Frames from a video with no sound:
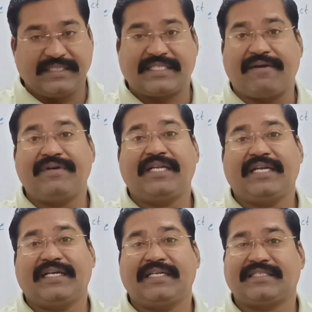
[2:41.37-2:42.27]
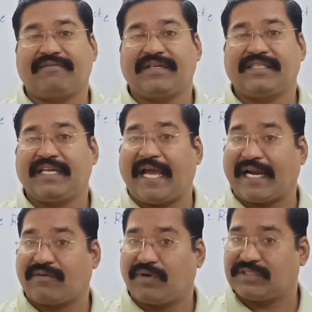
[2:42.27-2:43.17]
1773
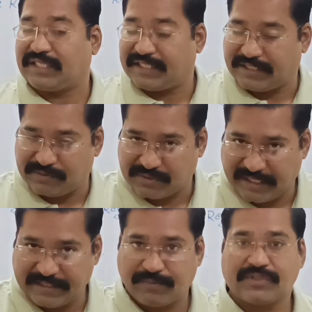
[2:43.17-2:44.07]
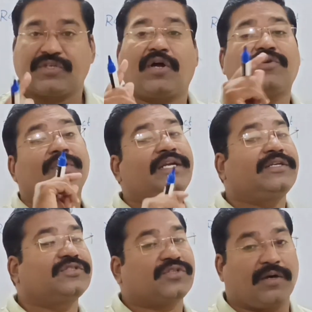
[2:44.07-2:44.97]
Act was introduced. It was not only
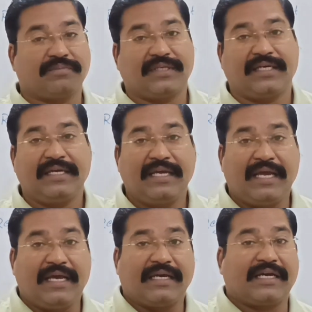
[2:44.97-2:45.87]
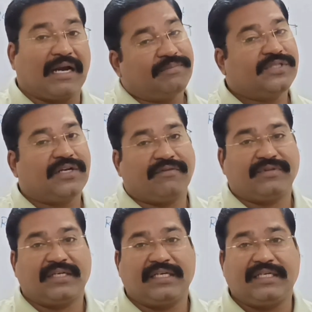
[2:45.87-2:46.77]
to stop the corruption
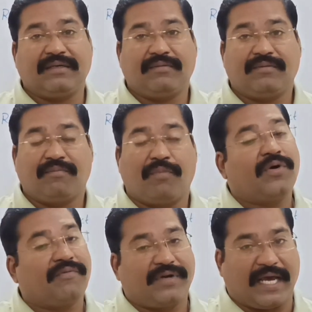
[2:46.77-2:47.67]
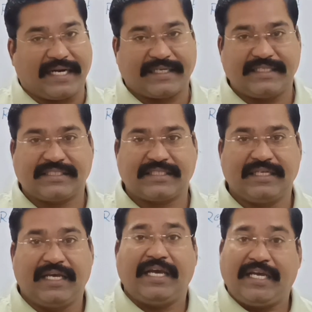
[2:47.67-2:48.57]
of the board of
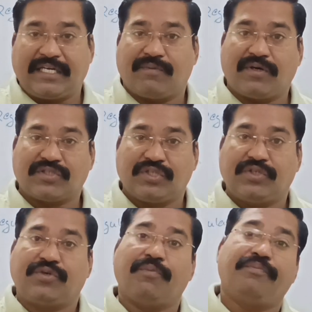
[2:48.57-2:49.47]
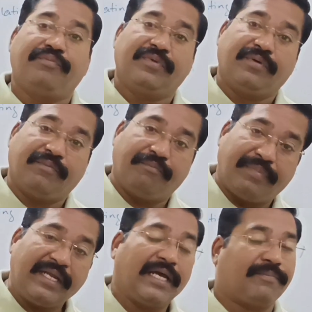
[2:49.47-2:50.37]
directors, it was to
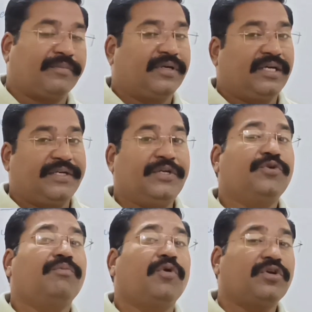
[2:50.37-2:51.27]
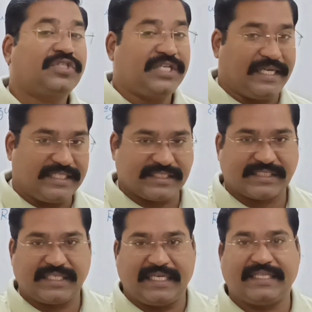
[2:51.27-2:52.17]
bring up more
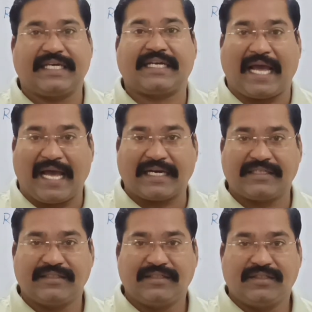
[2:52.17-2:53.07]
changes in that act